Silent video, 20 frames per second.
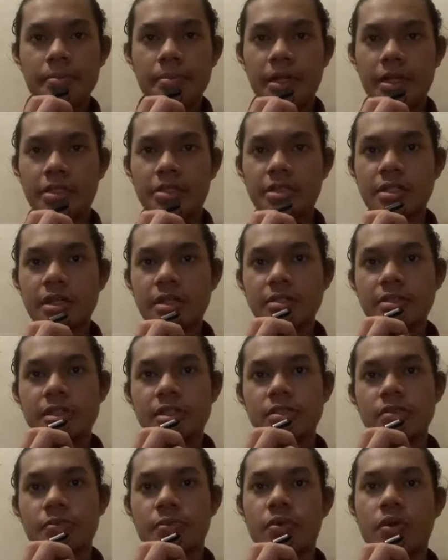Bacteria
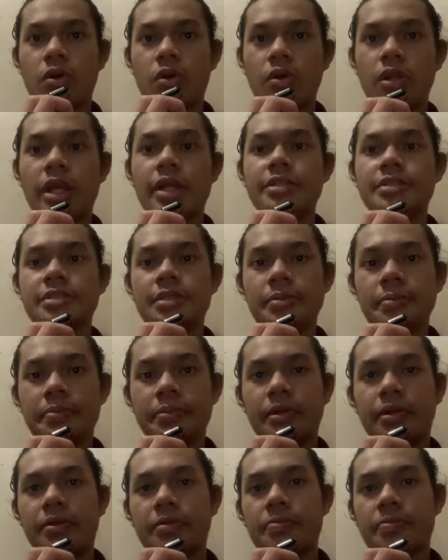are small and
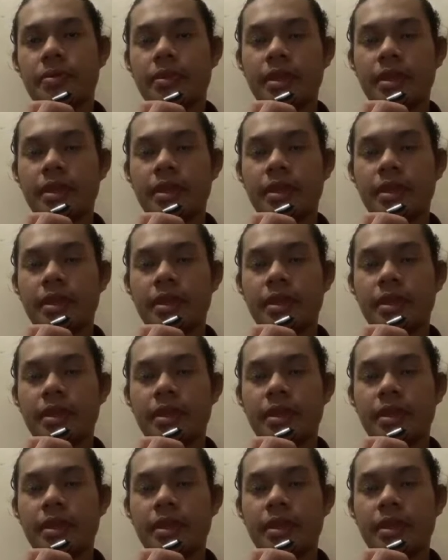simple.